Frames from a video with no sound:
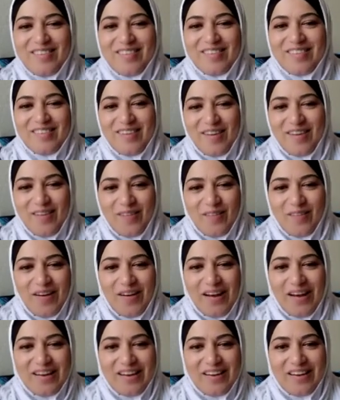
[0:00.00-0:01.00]
so
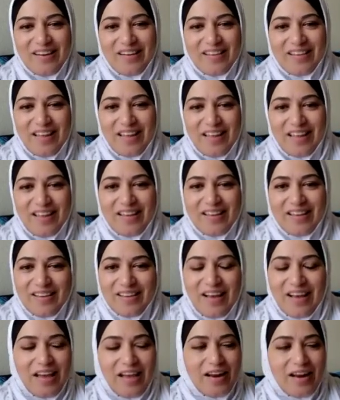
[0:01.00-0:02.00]
I didn't like,
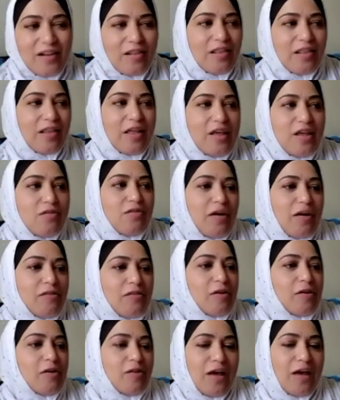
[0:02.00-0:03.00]
I didn't right. leave
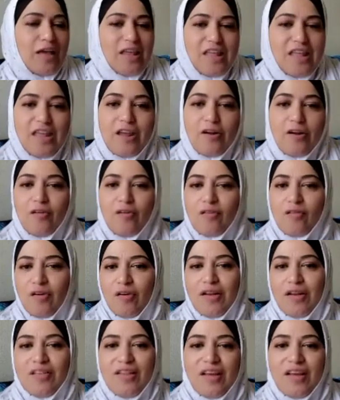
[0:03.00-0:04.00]
after that year,
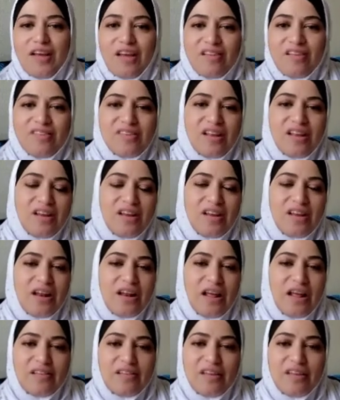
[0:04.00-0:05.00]
right? Like I stayed
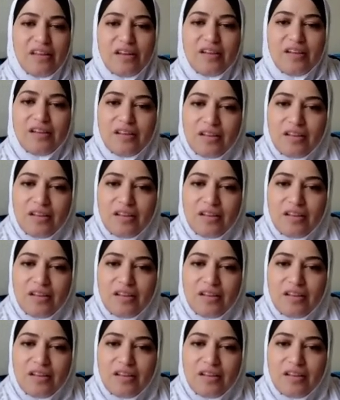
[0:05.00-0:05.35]
connected